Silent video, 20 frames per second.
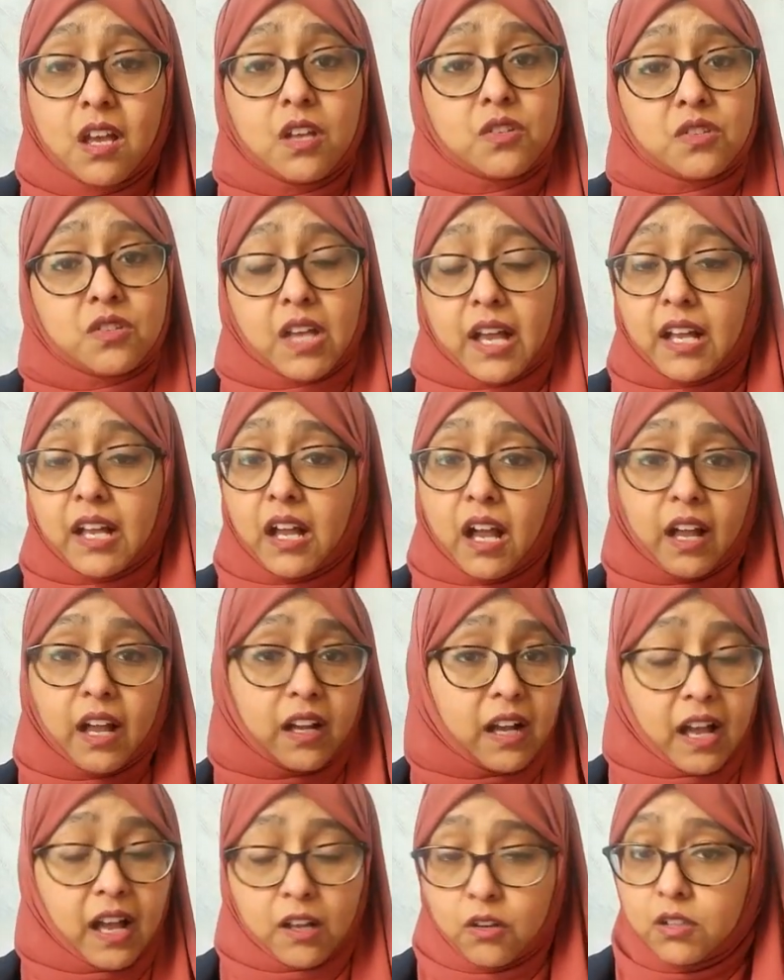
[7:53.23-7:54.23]
So I
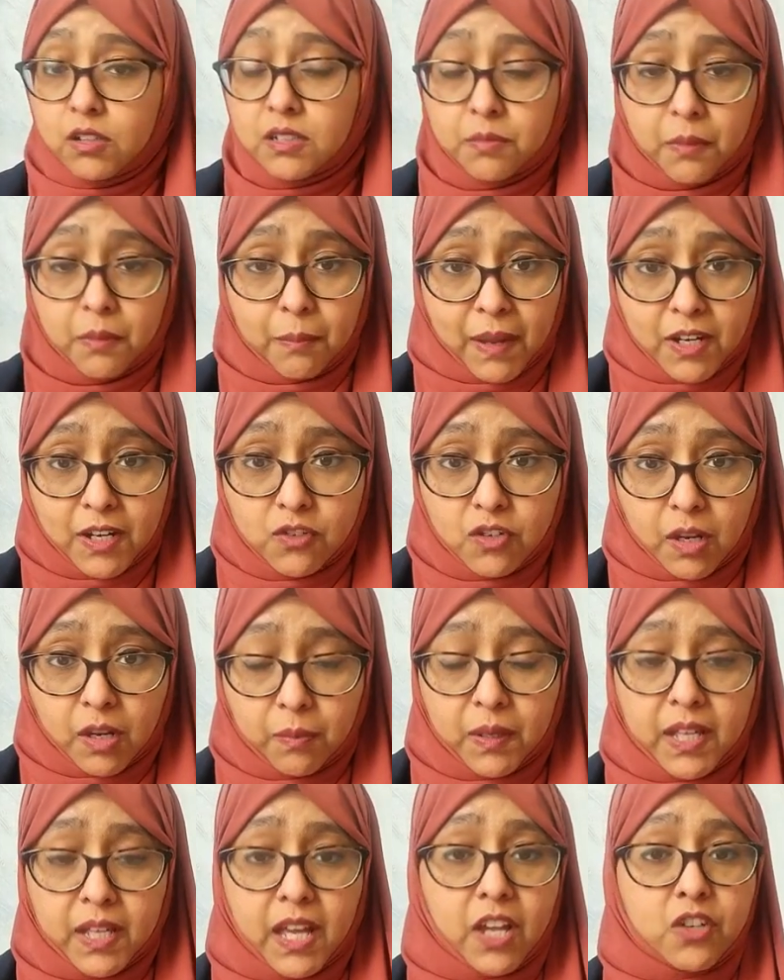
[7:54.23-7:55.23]
cannot manage your
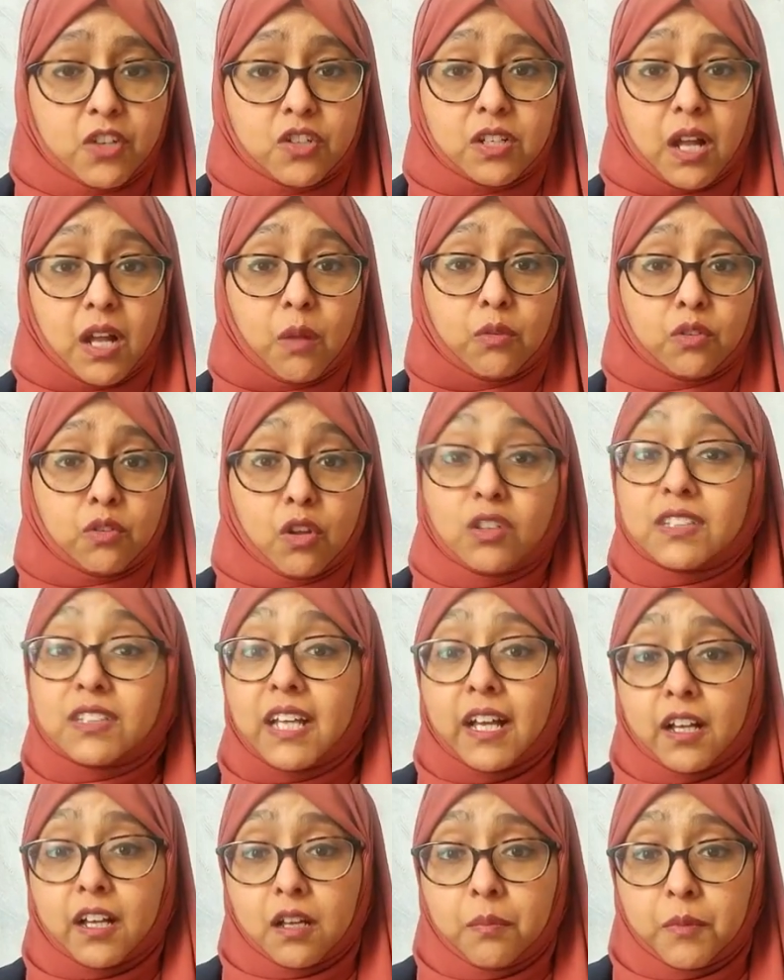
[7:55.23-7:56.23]
application. I will not
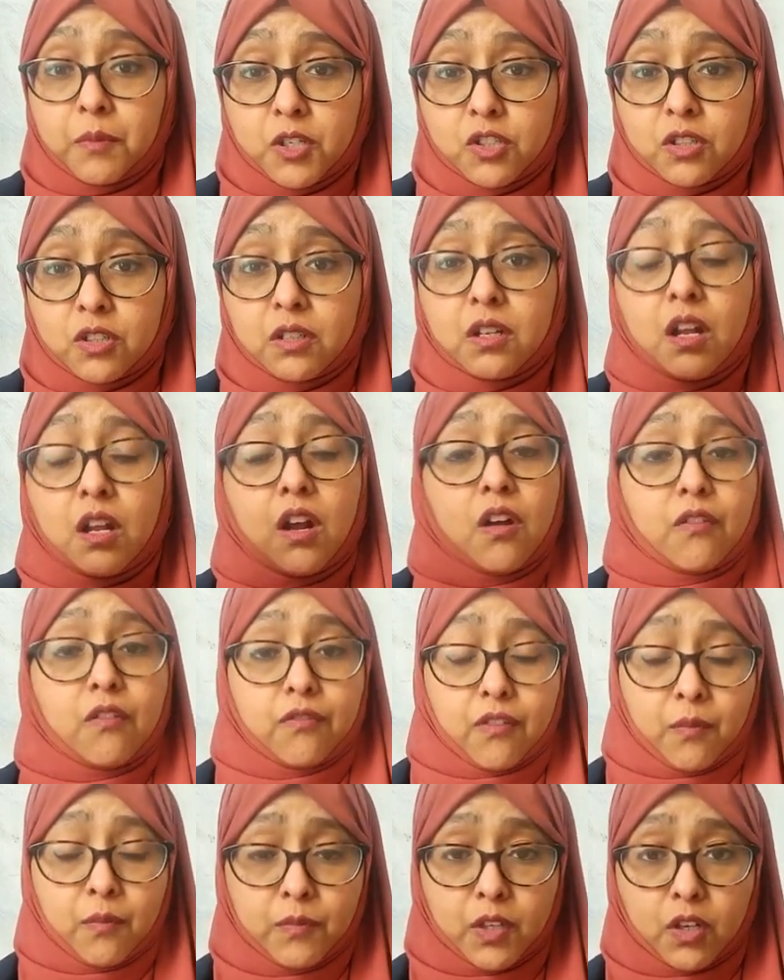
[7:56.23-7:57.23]
get commission
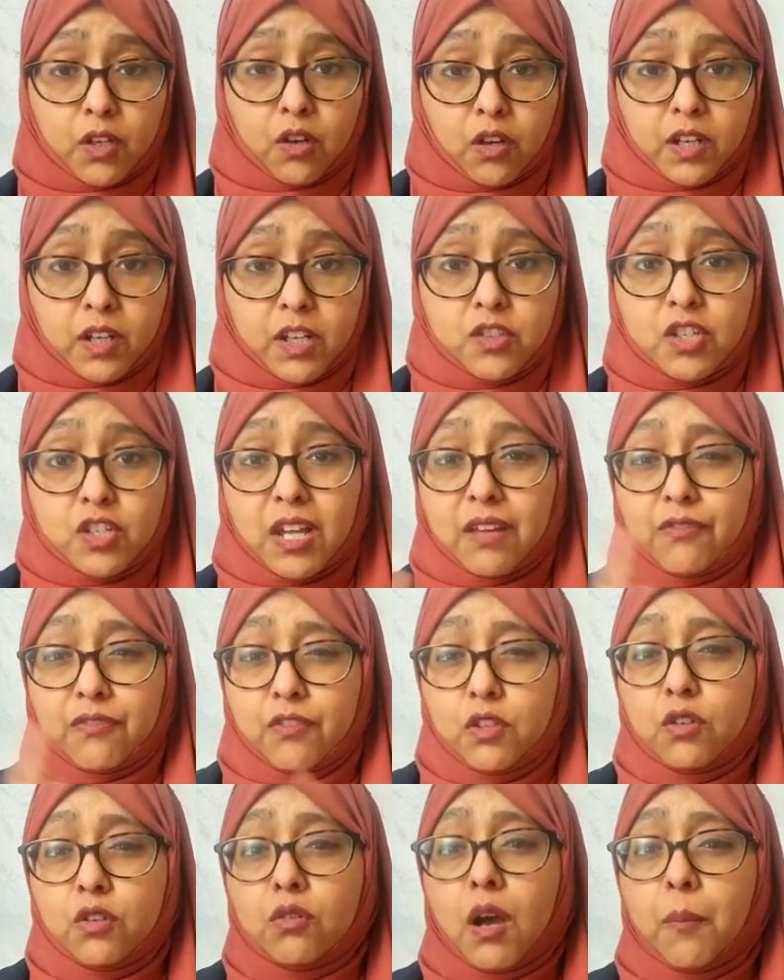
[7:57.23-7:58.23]
from the college if
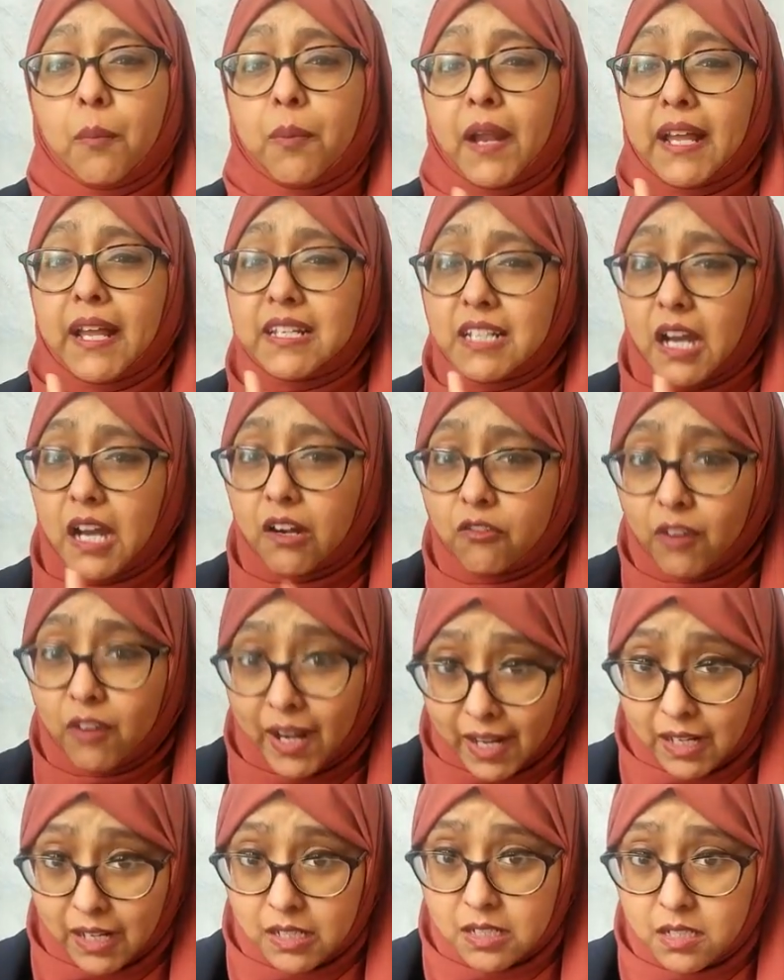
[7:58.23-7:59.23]
you apply
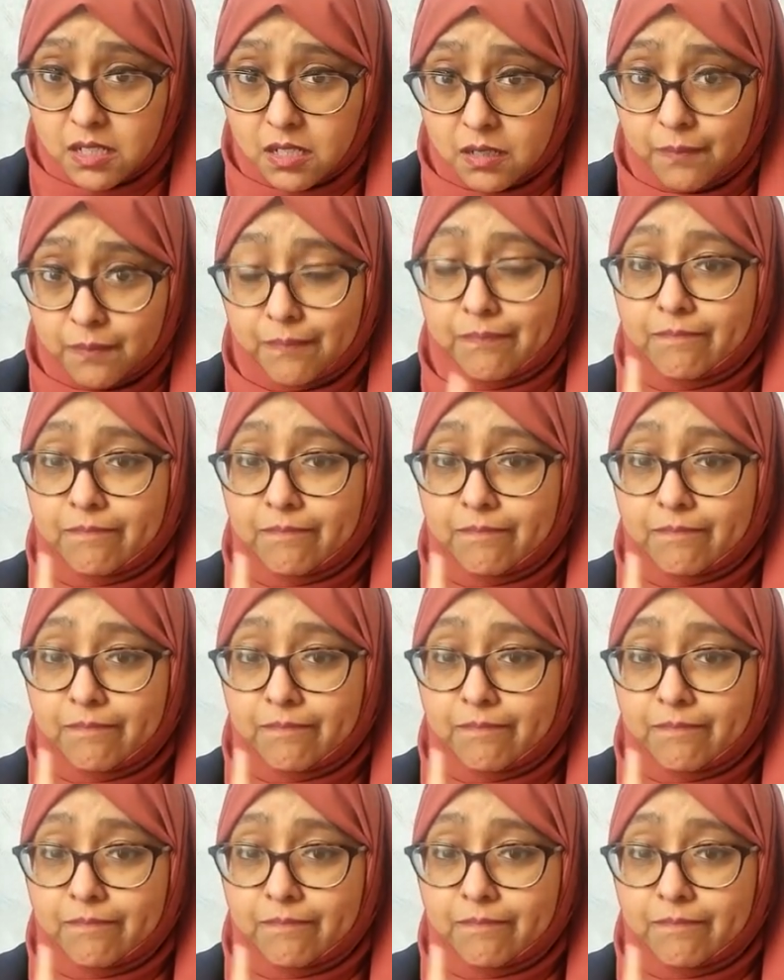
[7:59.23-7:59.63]
direct.